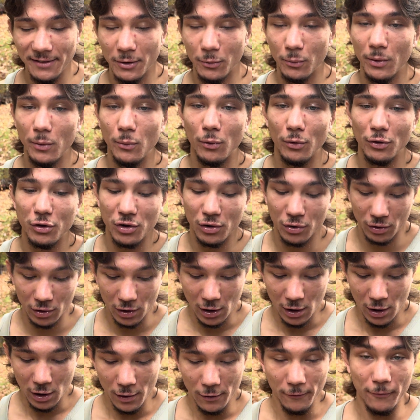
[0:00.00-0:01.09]
then we will just
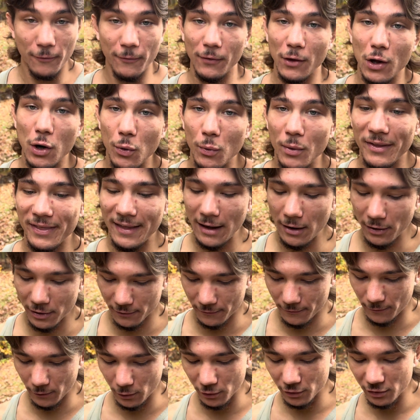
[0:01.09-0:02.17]
flow without
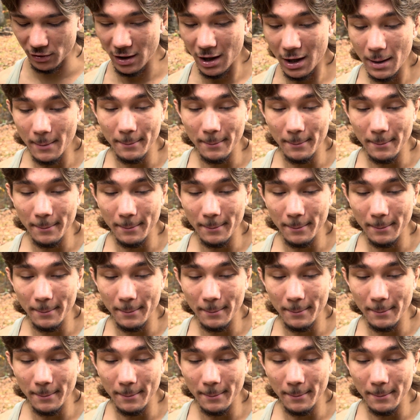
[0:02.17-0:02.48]
it, folks.